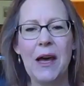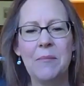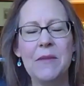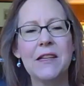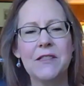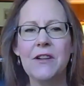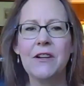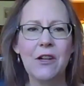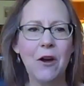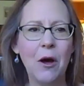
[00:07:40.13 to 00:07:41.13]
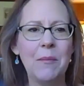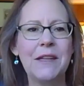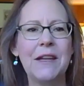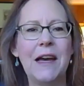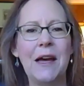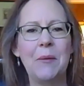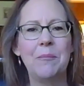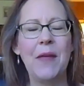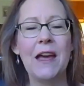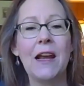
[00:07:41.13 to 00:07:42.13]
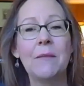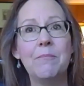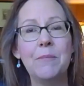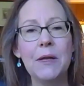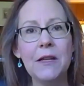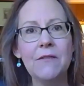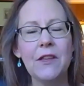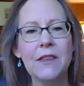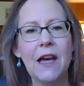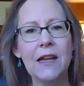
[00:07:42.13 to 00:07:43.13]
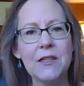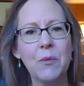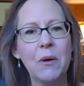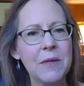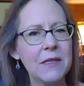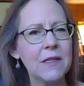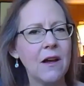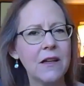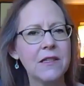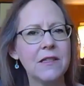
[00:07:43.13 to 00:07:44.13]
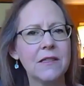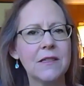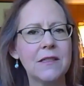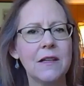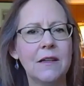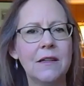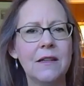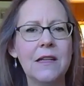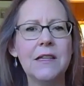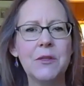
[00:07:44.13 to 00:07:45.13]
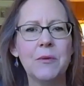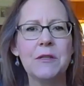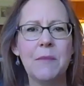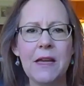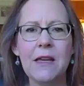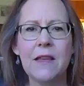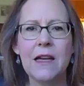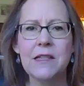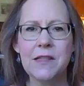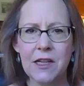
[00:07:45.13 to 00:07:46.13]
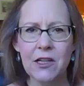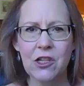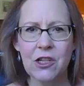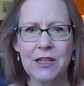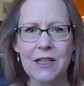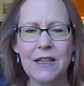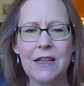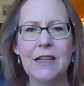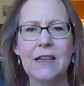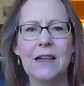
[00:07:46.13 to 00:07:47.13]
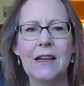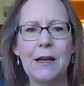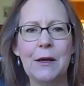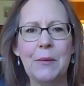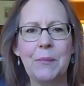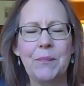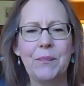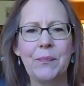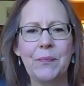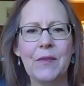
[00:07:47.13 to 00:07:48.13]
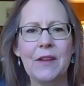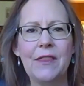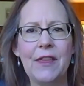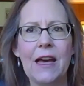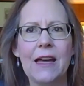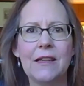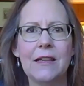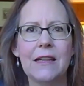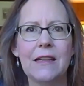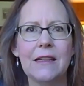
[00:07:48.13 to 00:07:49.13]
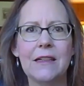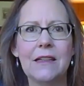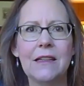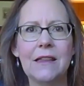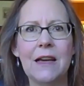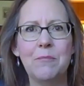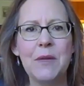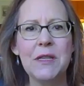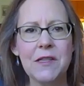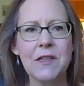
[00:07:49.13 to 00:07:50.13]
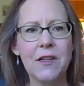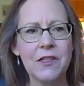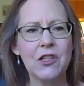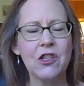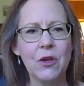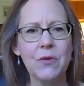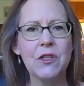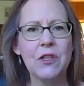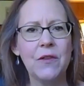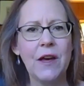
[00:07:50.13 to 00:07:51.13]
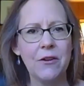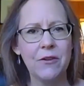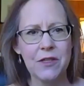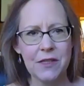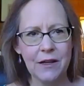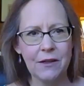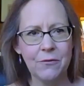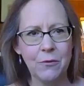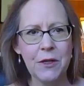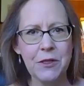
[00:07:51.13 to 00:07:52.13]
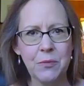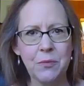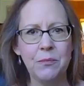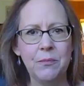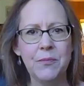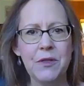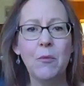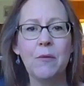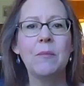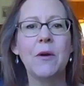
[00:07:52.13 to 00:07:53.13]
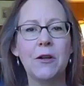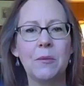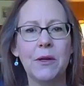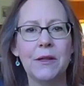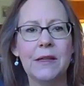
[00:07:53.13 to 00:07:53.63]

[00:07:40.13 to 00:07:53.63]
Yes, very common. And I believe that that is what Mrs. Austen's niece was making that distinction, that Mrs. Austen chose to do that herself, was somewhat remarkable.